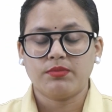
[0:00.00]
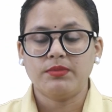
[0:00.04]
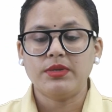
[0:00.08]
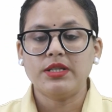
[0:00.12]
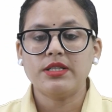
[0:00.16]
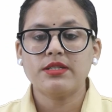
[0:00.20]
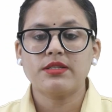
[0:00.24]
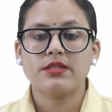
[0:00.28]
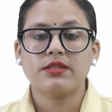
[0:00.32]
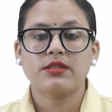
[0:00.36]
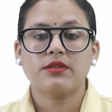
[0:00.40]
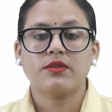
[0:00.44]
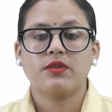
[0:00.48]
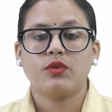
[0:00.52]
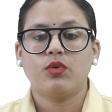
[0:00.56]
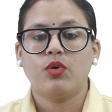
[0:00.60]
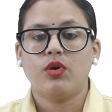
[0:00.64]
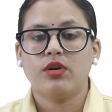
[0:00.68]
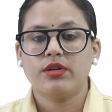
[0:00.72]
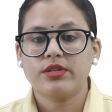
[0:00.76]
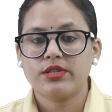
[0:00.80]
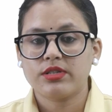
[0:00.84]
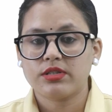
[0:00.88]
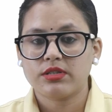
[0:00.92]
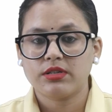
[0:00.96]
Means
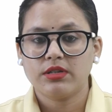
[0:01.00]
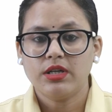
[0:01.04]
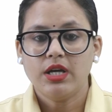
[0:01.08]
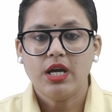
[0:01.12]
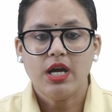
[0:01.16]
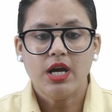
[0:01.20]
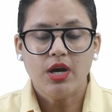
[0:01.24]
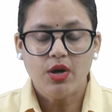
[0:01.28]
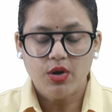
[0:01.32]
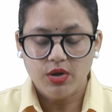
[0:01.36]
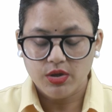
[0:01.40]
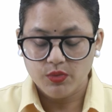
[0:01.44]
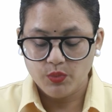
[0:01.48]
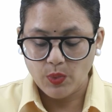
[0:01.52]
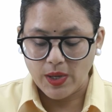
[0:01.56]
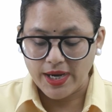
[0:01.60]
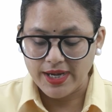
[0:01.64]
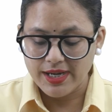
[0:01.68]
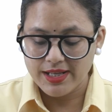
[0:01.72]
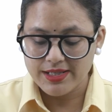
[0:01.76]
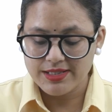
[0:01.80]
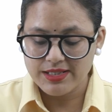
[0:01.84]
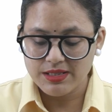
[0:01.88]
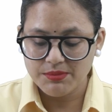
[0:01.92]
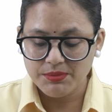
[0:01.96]
cost
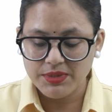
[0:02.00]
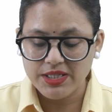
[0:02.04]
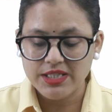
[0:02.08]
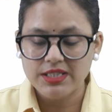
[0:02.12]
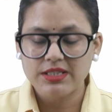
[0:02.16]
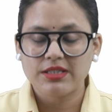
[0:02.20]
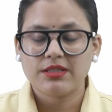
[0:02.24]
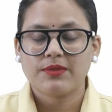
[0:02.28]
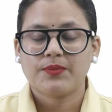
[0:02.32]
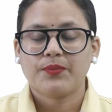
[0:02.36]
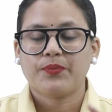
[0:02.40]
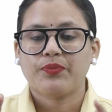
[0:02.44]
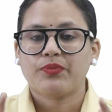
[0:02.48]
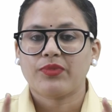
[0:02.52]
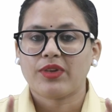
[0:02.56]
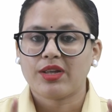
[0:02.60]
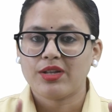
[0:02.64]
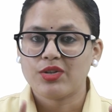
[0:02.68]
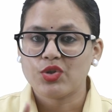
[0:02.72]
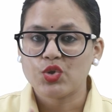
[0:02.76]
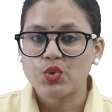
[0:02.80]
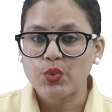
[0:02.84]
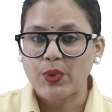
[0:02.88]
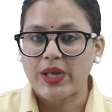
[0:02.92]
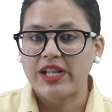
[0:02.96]
1 dozen means
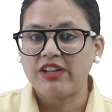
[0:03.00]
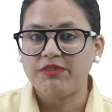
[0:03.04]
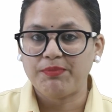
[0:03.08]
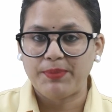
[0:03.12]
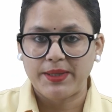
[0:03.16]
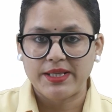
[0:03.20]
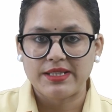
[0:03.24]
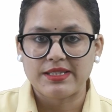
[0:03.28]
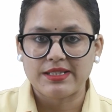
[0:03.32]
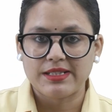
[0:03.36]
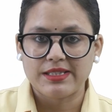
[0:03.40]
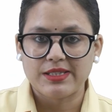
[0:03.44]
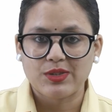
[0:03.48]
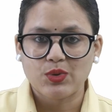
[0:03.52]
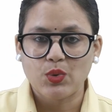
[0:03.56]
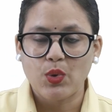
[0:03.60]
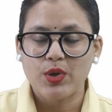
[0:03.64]
12 pencils.